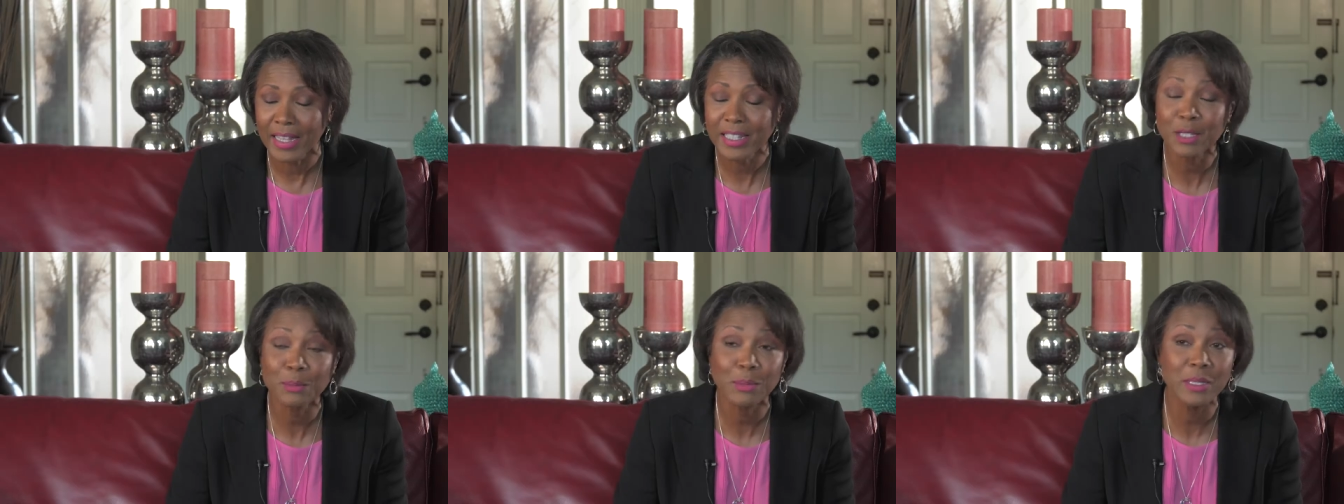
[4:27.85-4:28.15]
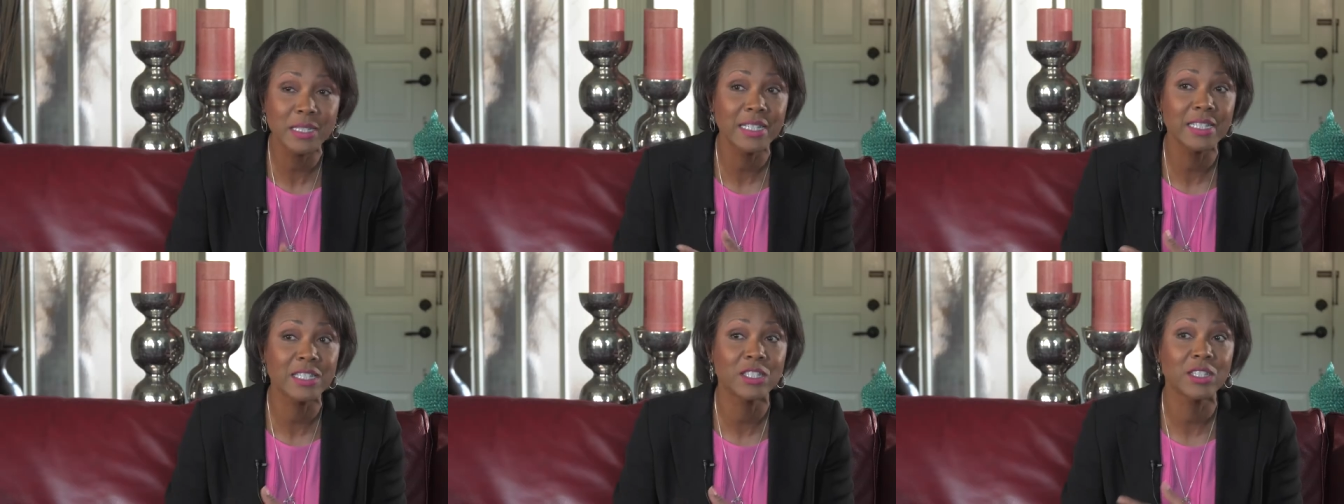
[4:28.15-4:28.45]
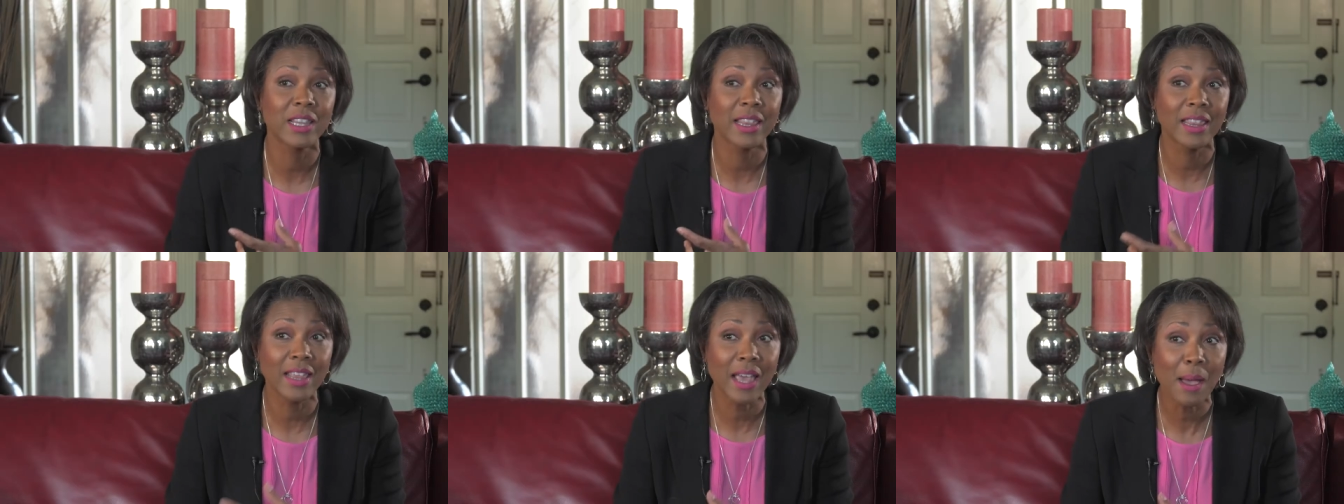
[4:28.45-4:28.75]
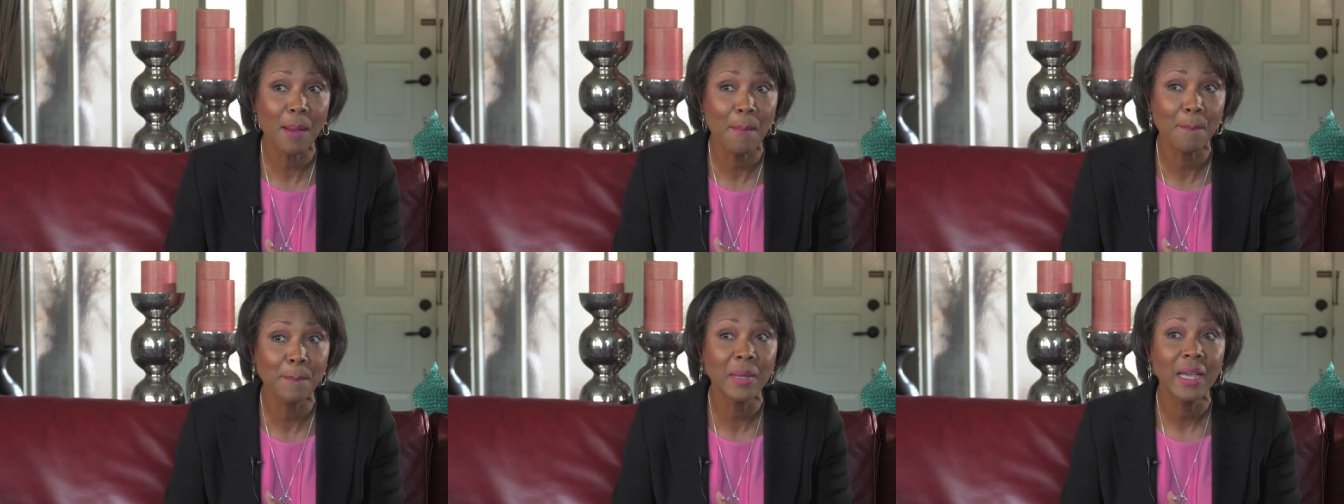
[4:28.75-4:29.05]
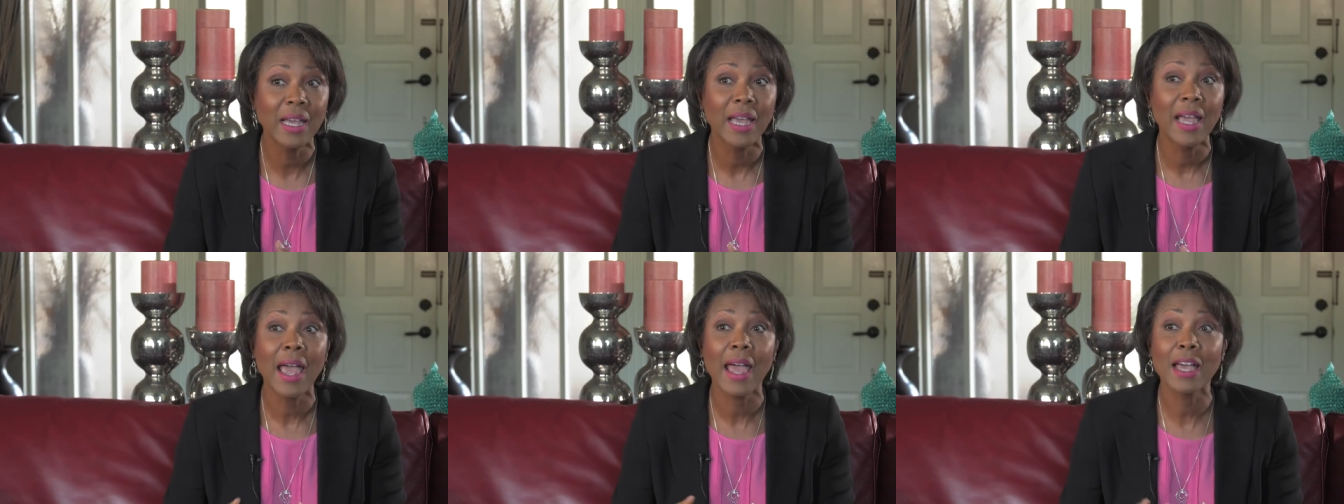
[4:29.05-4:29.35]
Intimacy to them
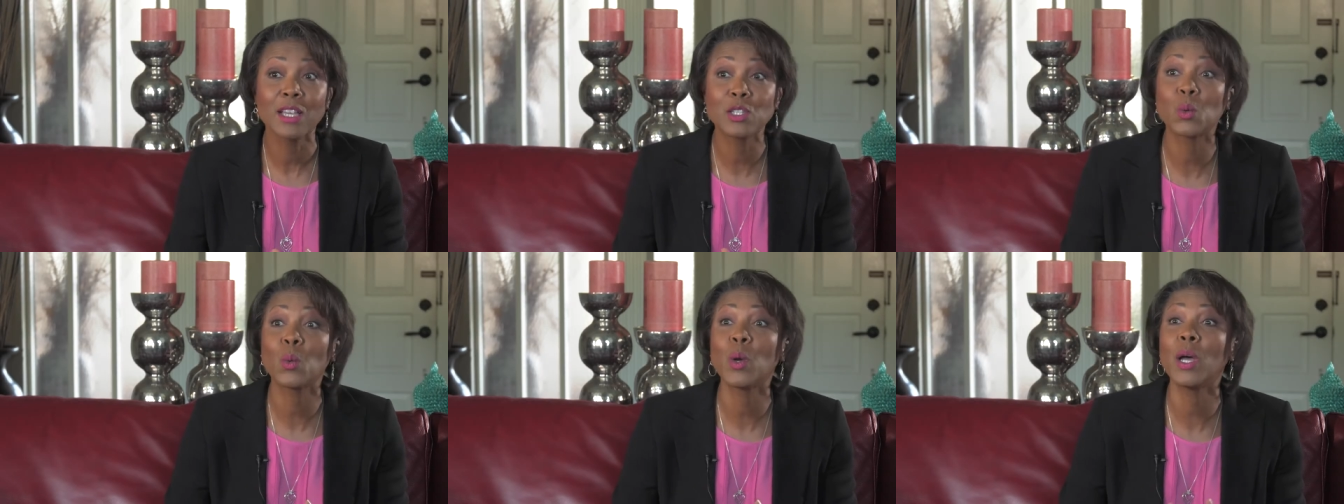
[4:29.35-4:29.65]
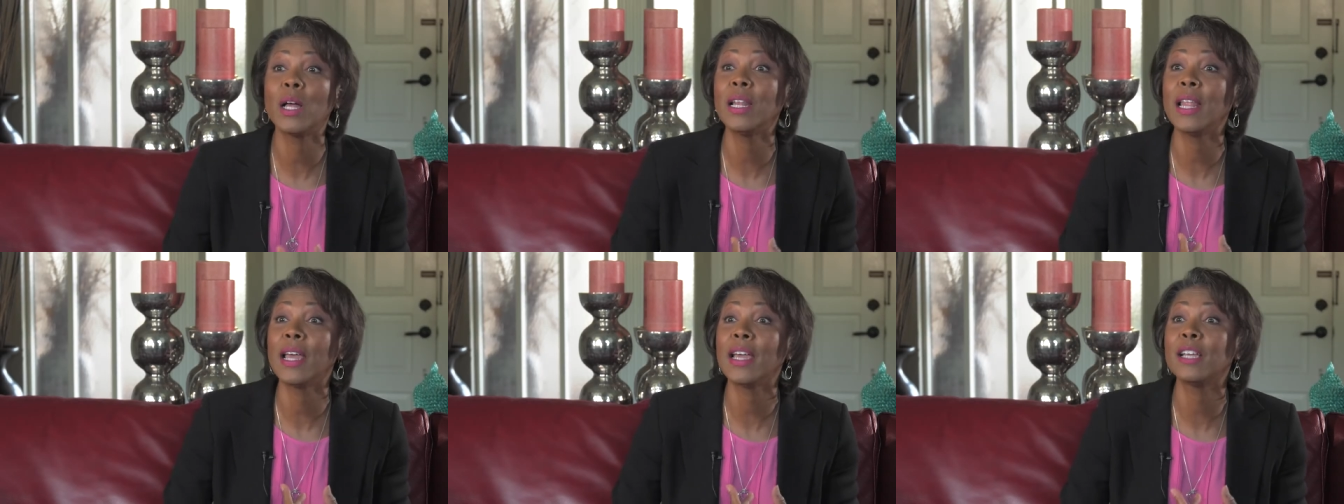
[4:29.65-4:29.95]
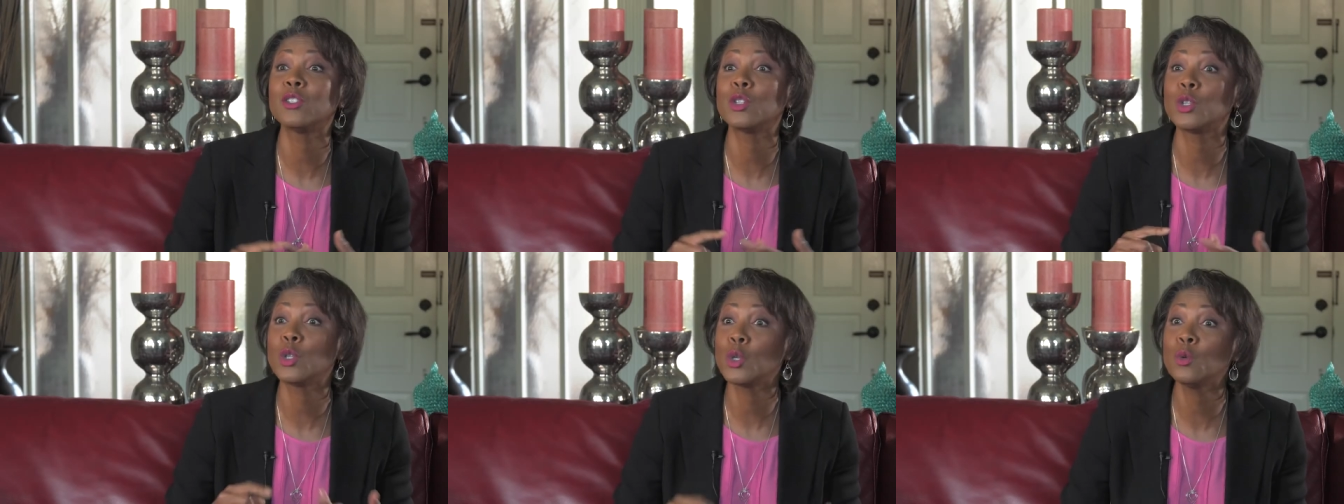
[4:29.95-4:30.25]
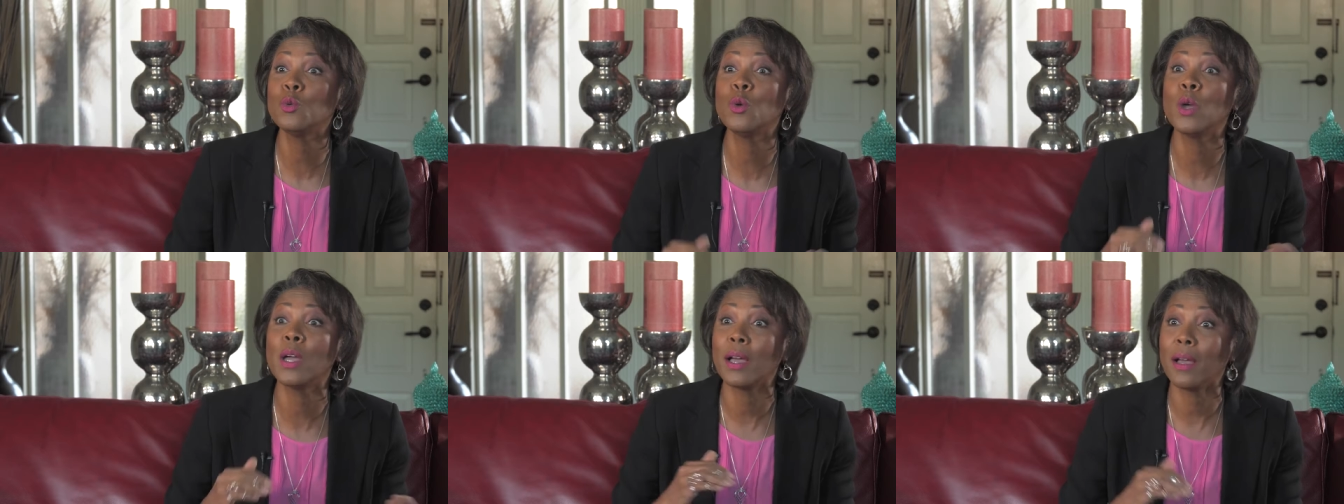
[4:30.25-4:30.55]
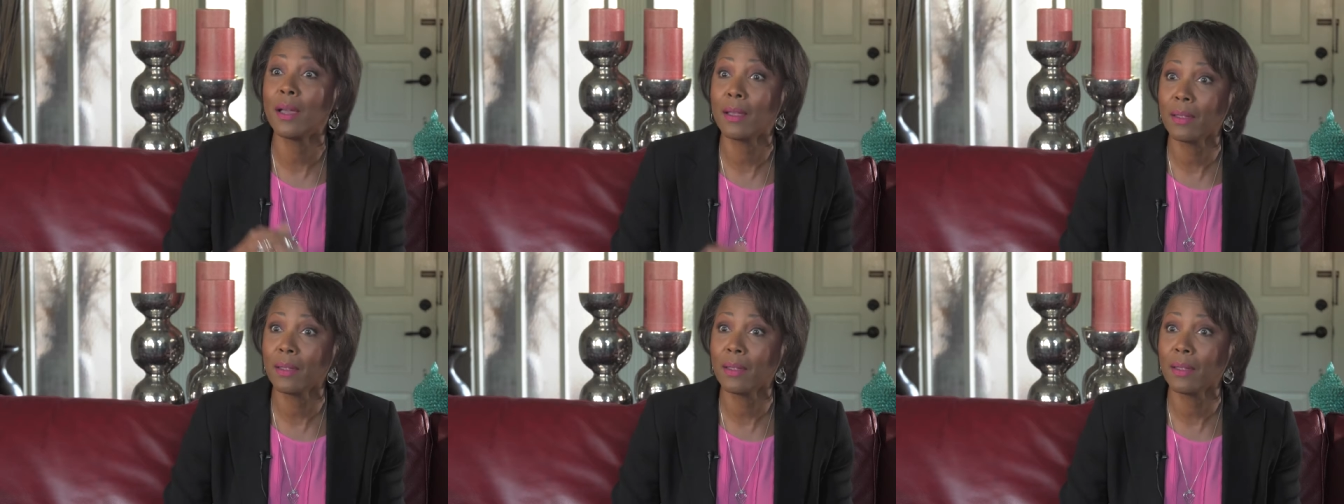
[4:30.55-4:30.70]
as well as you,